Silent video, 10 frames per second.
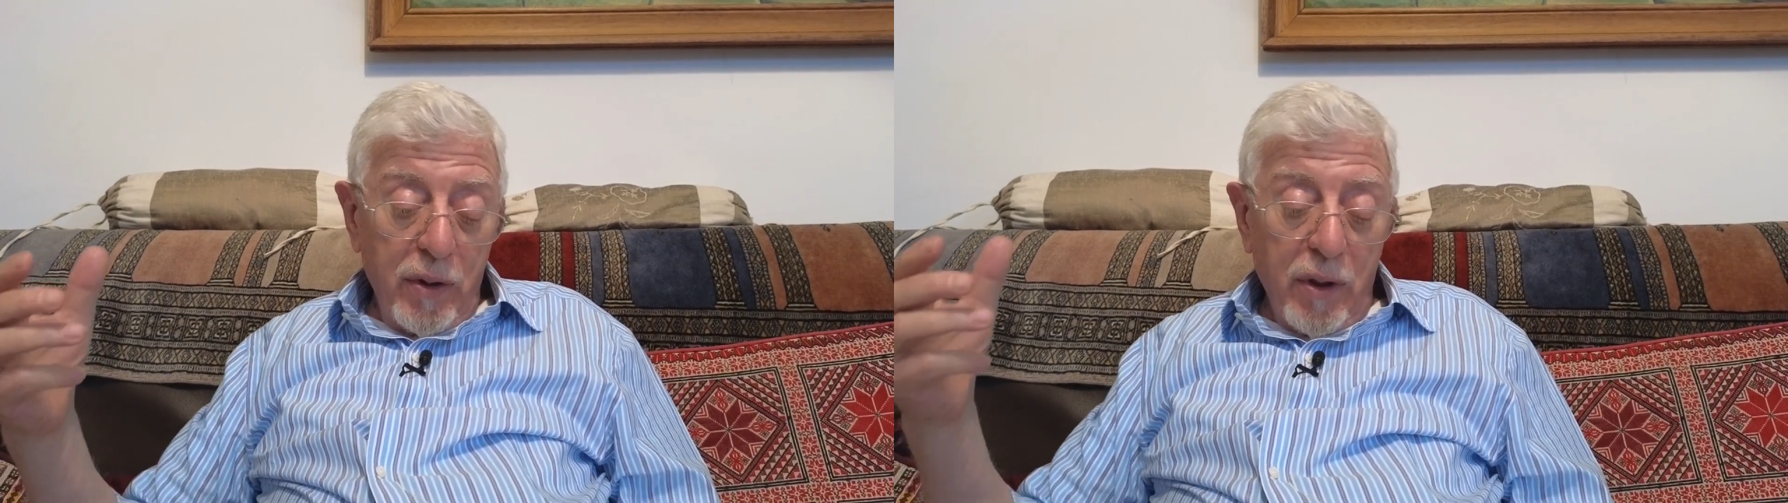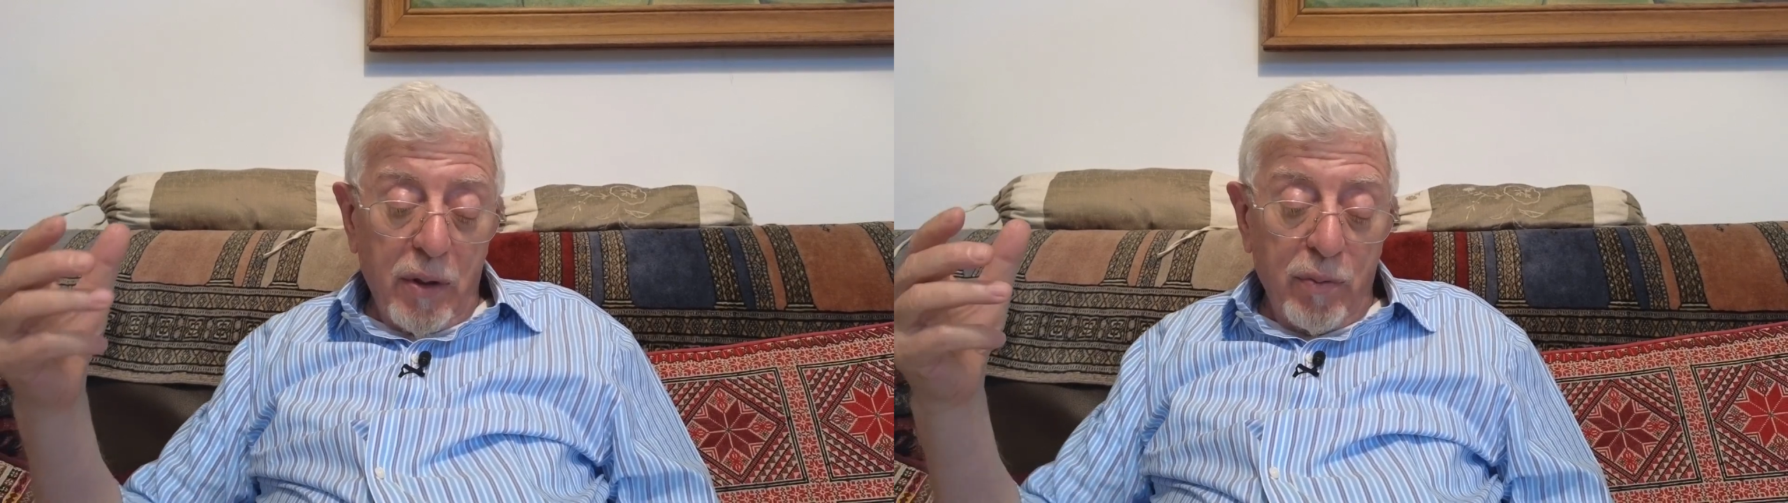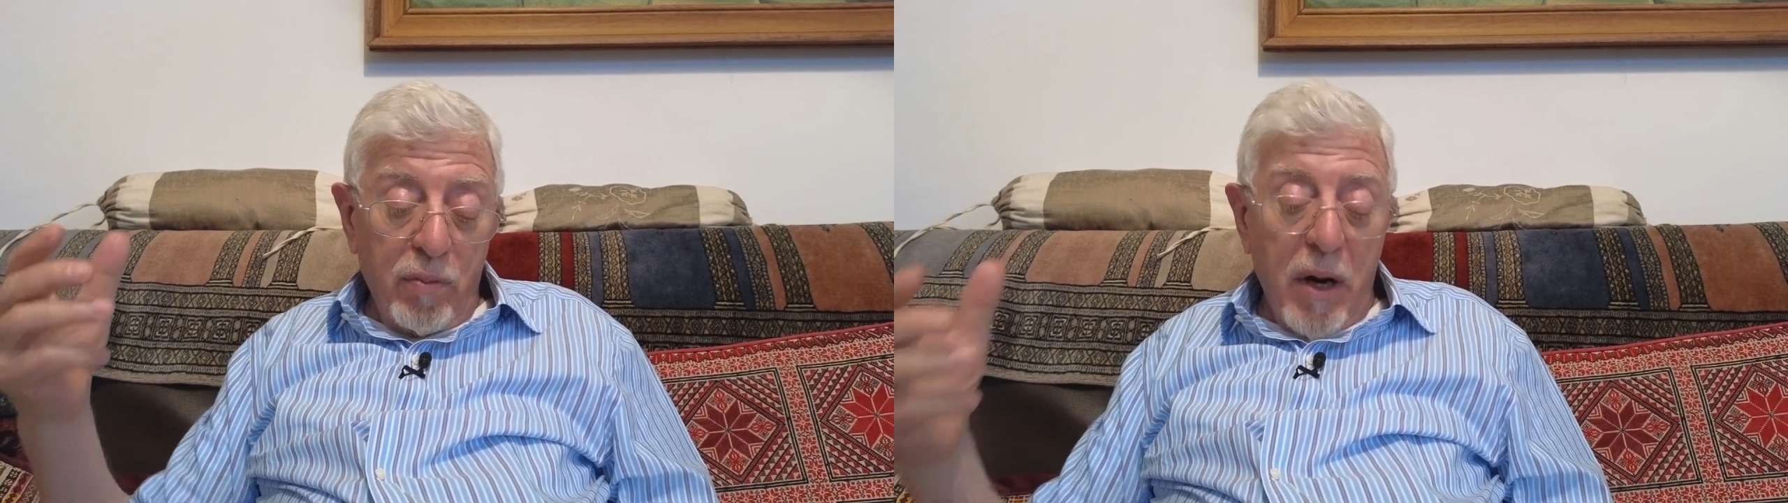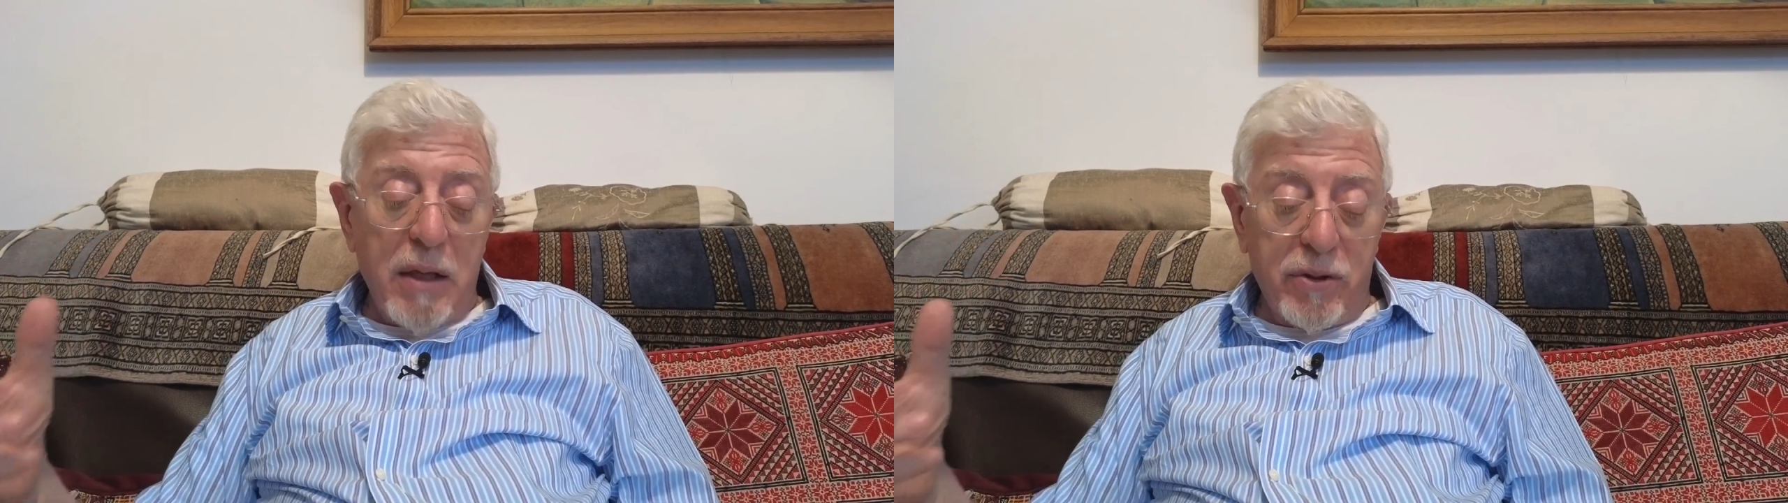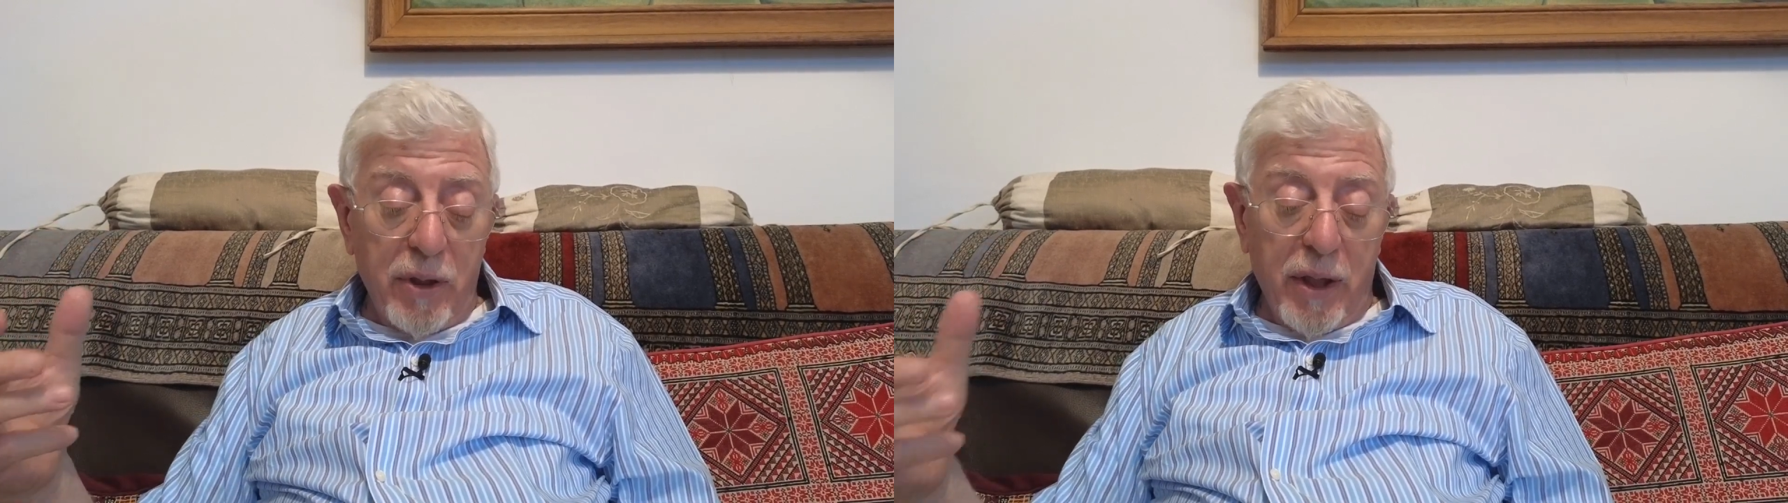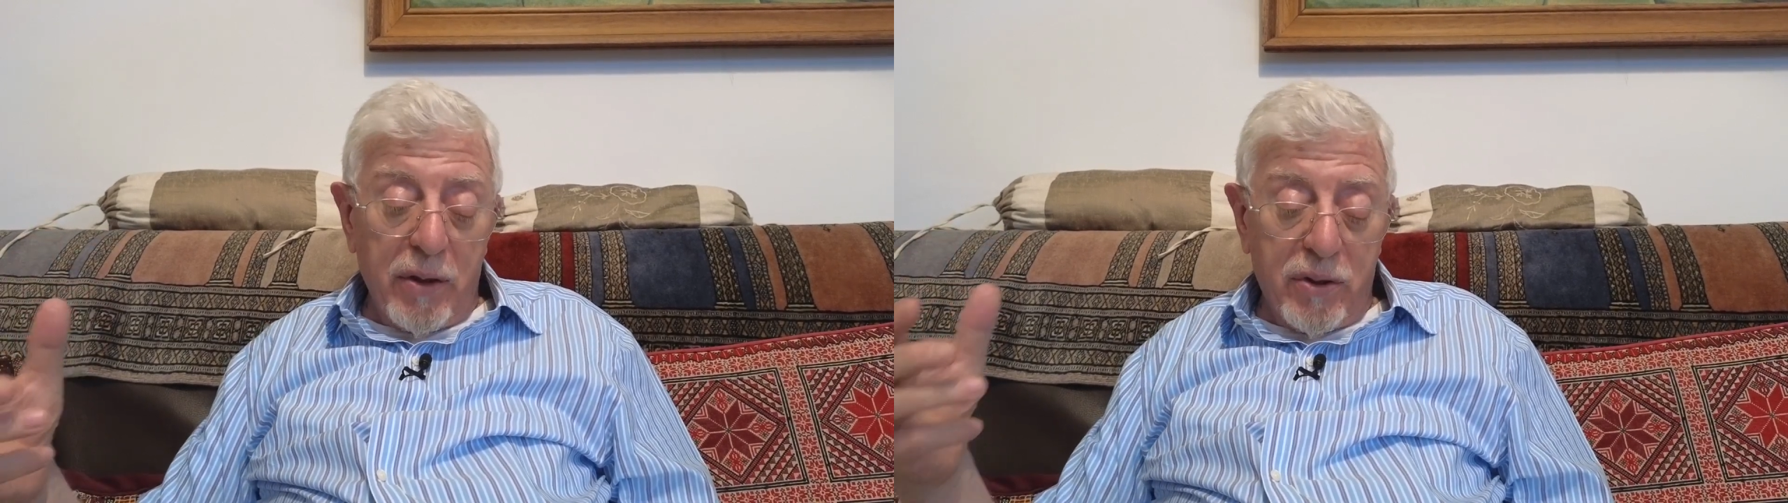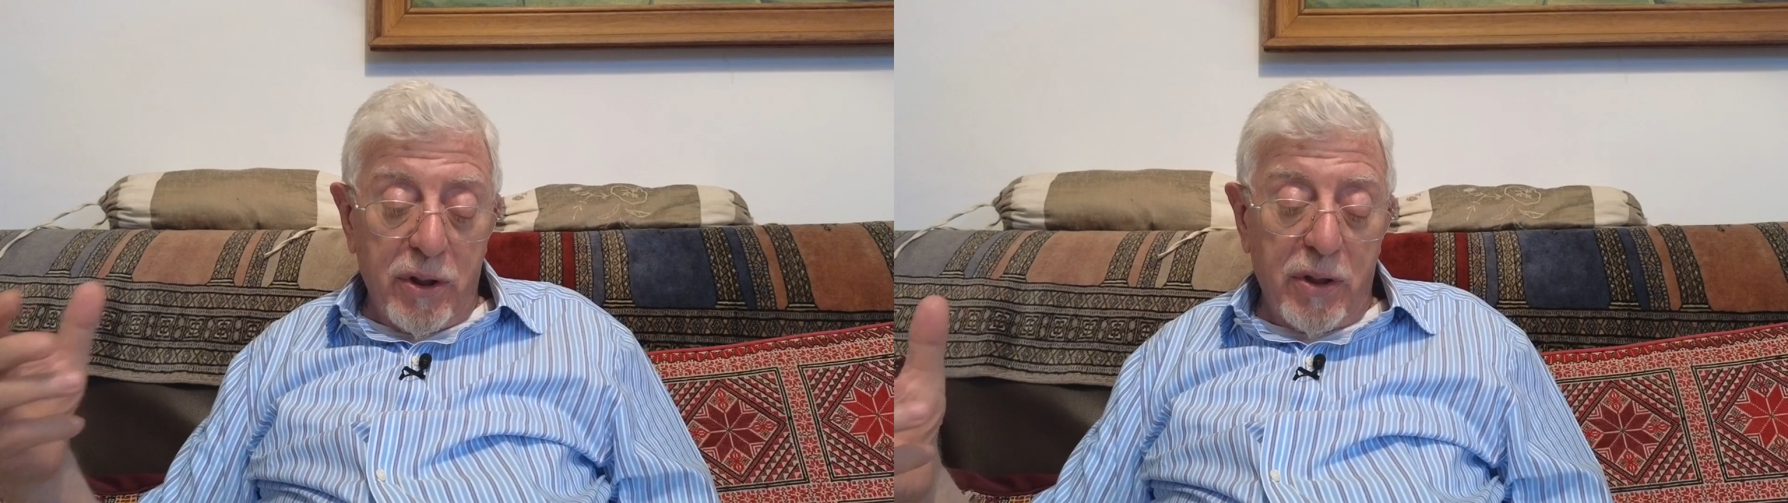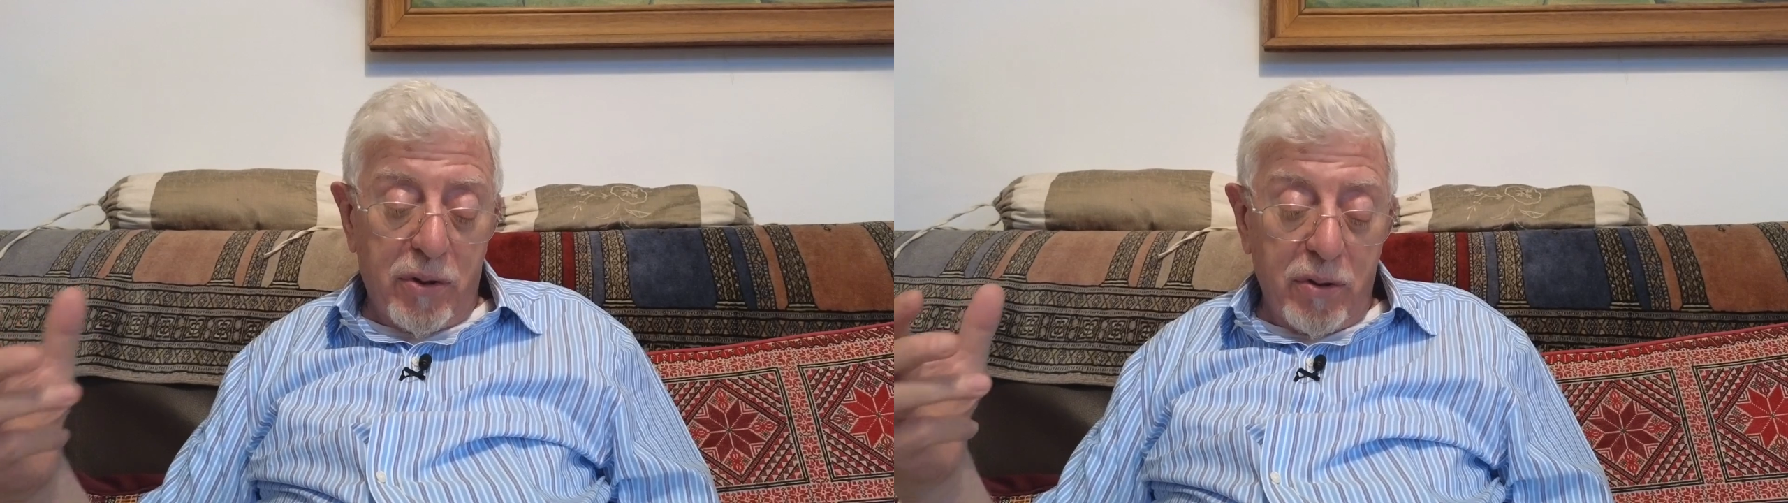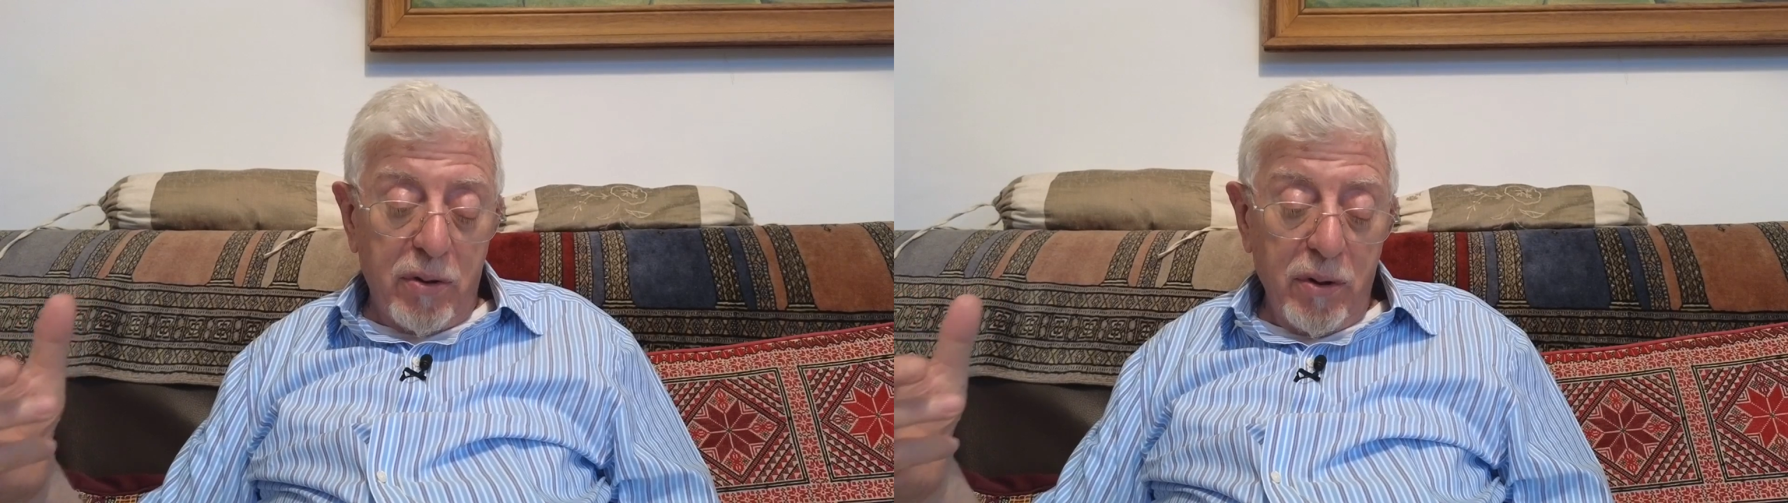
that must exist